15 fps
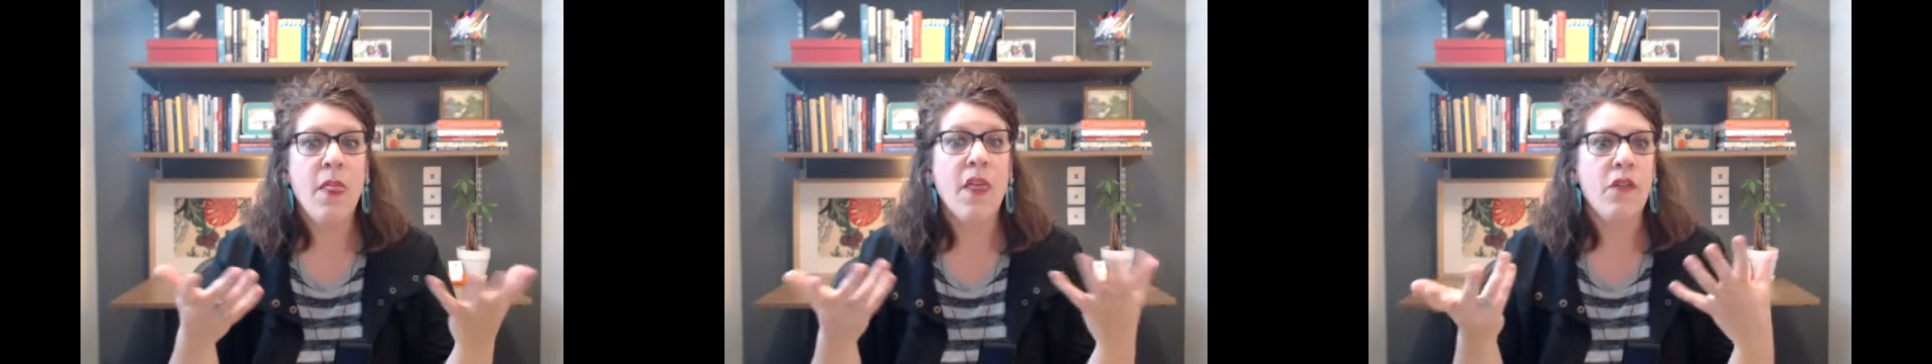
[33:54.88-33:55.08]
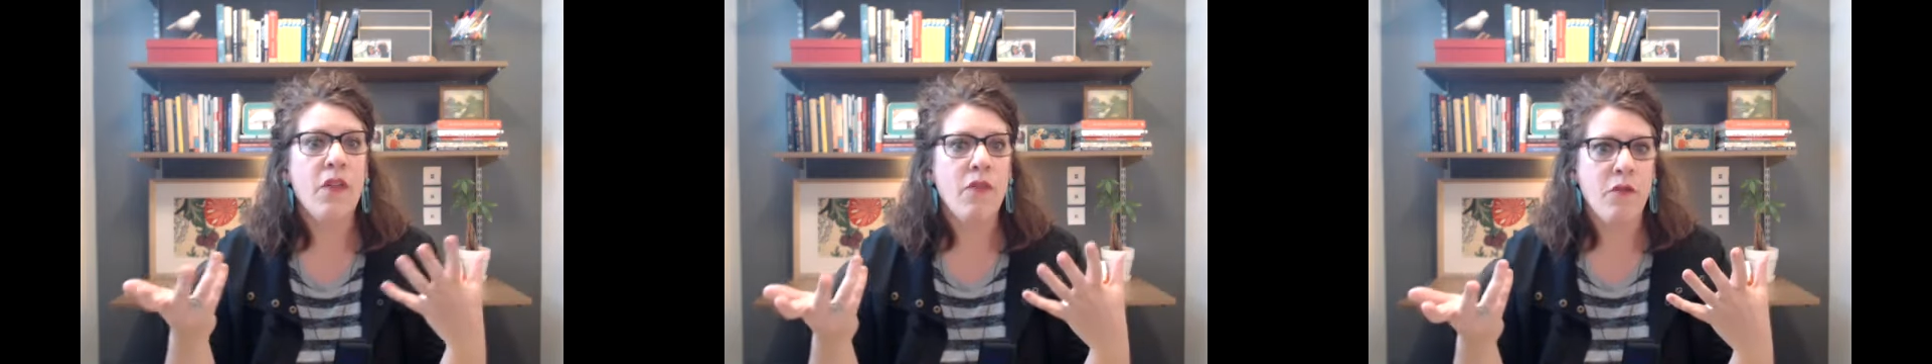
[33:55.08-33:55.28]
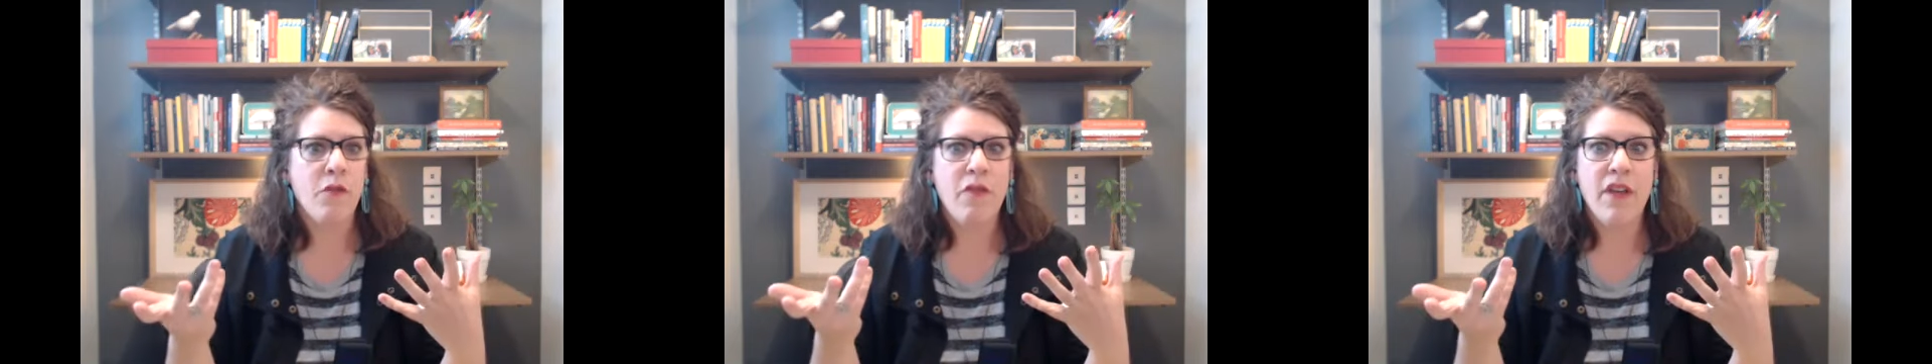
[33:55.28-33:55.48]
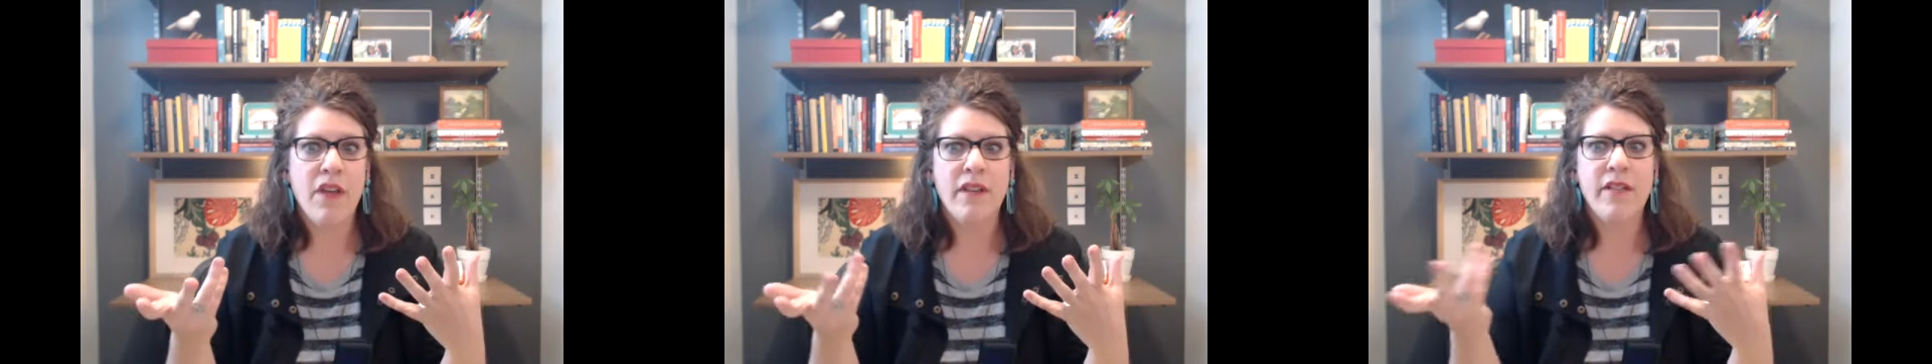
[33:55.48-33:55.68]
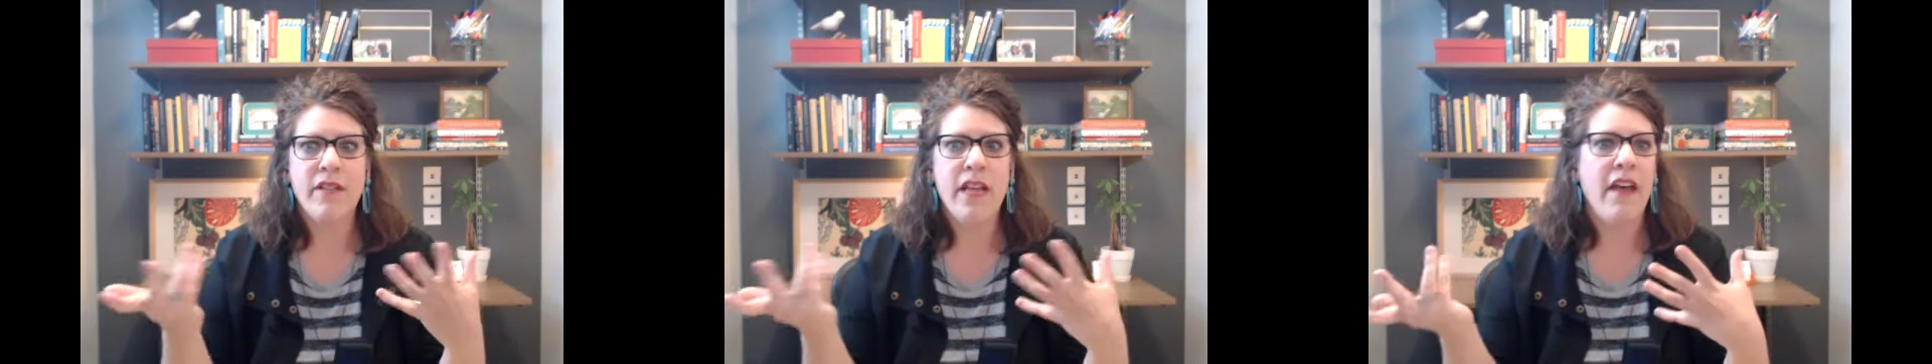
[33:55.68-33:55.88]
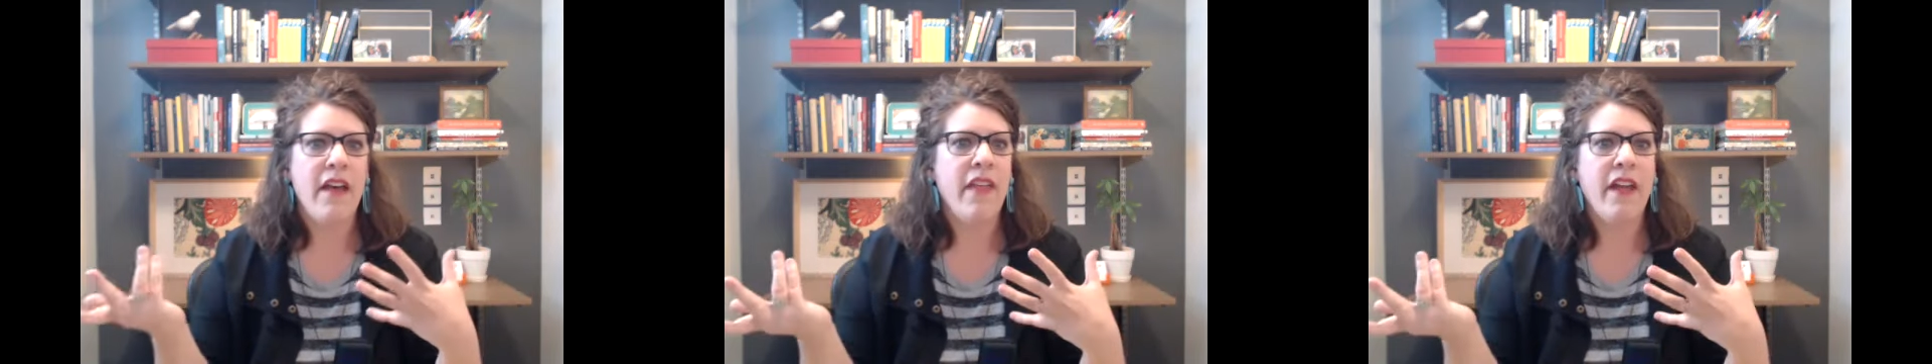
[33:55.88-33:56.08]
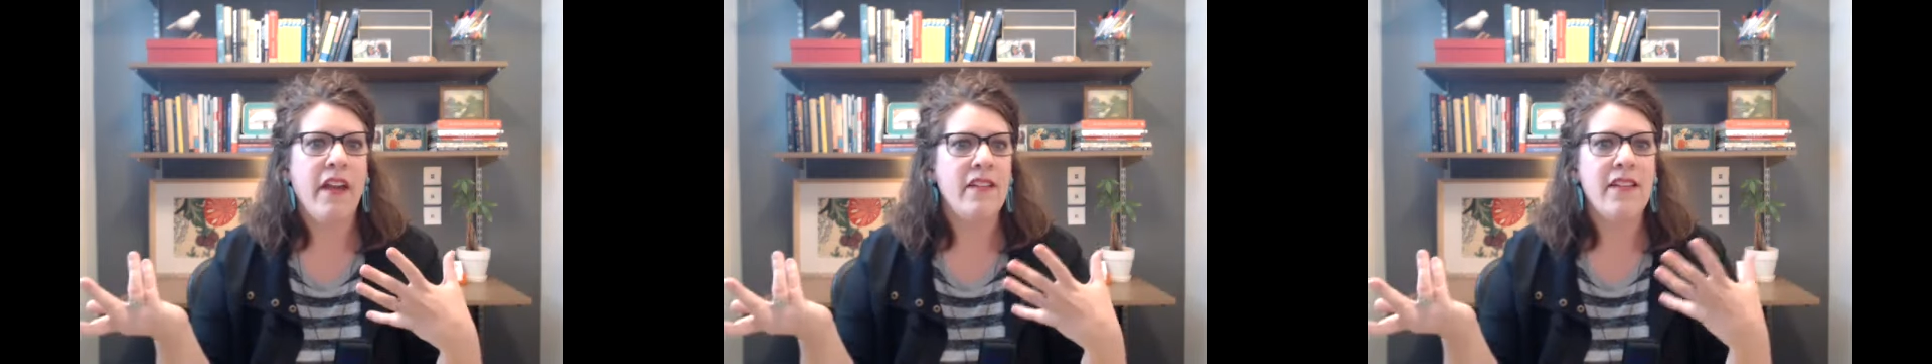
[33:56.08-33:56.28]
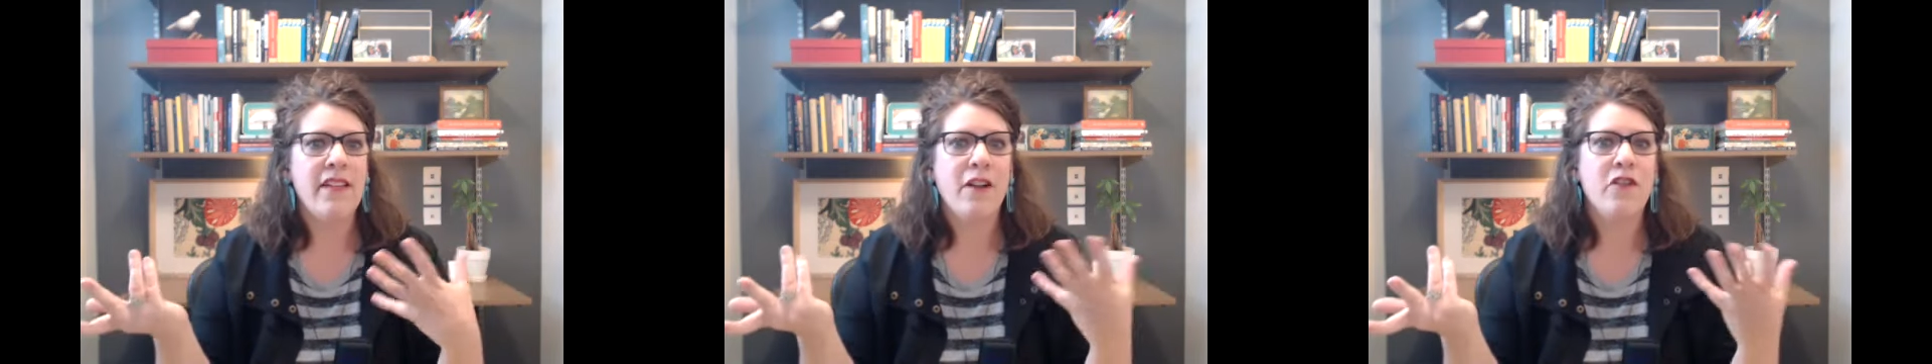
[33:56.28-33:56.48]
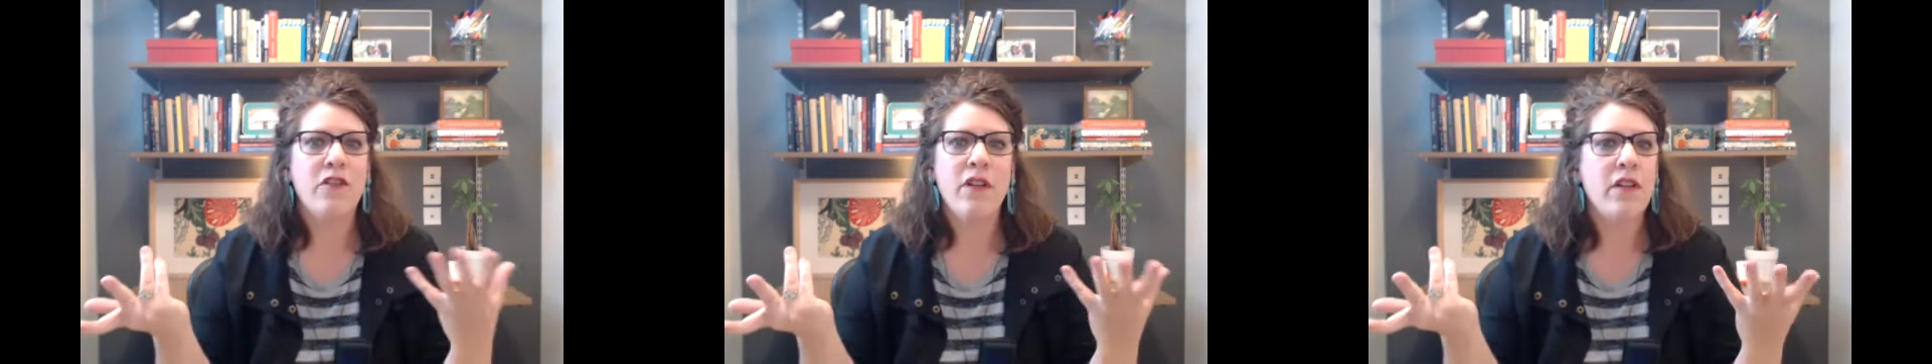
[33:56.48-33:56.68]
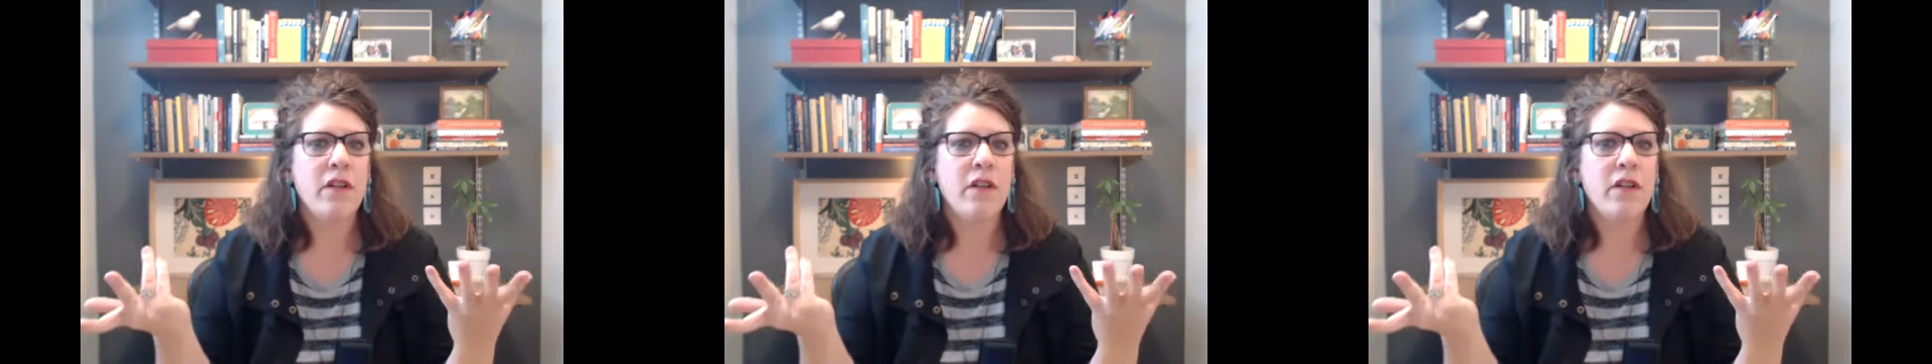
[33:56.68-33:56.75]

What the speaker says: through this. And then it's actually